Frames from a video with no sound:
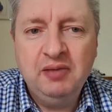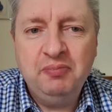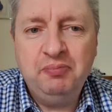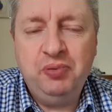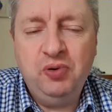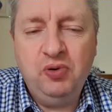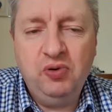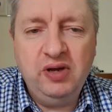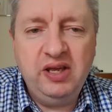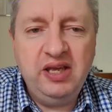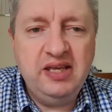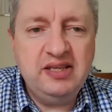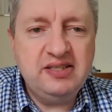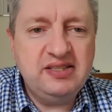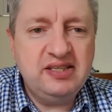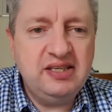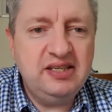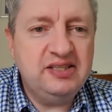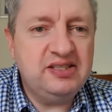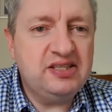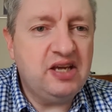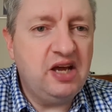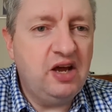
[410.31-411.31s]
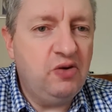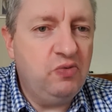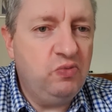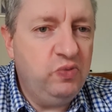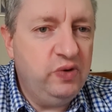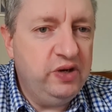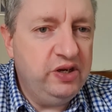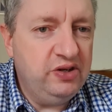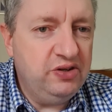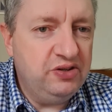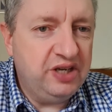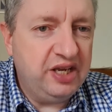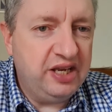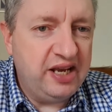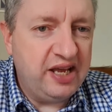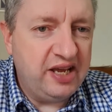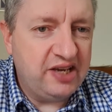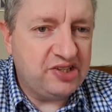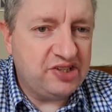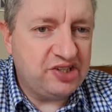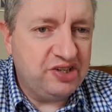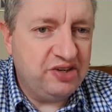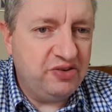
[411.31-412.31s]
but is it a real
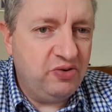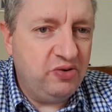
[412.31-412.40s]
connection,